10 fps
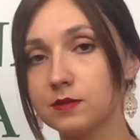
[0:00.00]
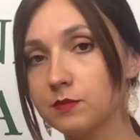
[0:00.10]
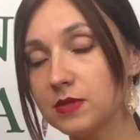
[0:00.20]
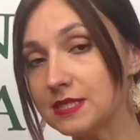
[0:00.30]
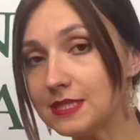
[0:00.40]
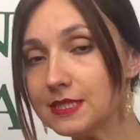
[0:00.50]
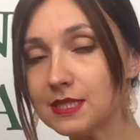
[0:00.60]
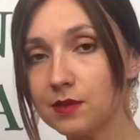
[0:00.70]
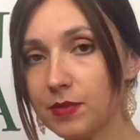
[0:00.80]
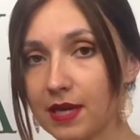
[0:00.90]
Miss
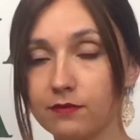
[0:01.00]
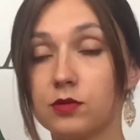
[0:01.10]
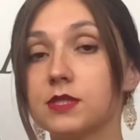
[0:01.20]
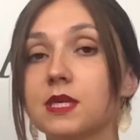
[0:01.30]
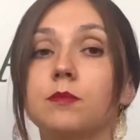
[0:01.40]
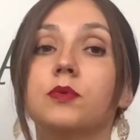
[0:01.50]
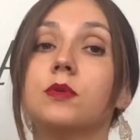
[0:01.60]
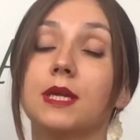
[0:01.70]
bag, for example,